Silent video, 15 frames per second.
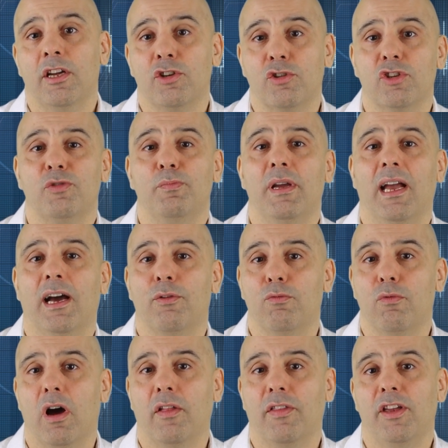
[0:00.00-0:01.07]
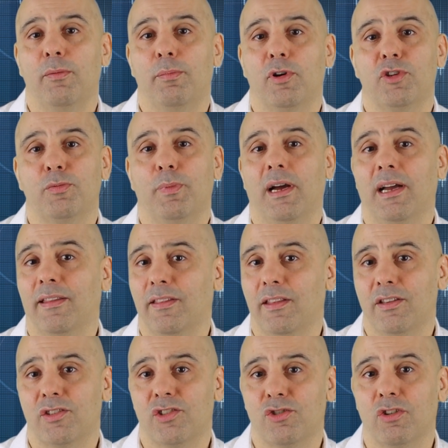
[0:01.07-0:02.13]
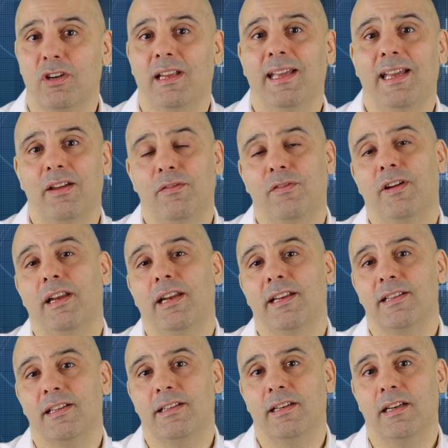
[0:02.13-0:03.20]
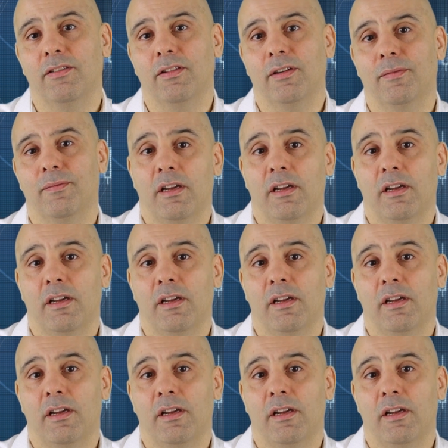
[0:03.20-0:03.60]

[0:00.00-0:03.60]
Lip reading: Trust me, I'd rather you push back than struggling and failing to deliver.